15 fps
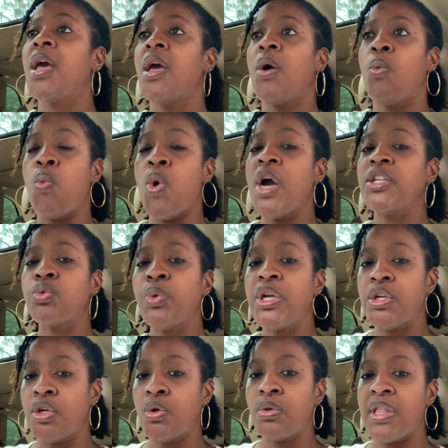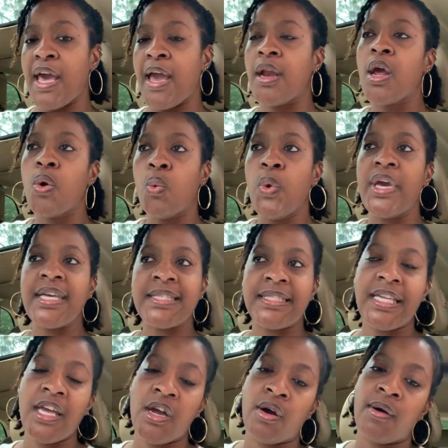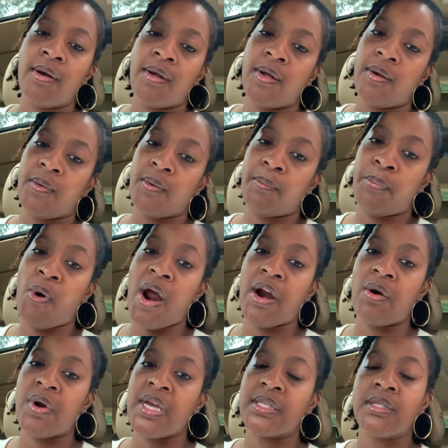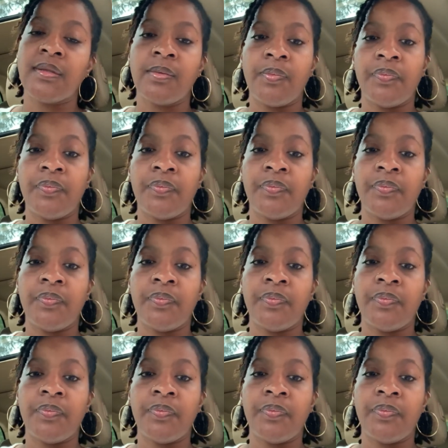once we do that, we can still progress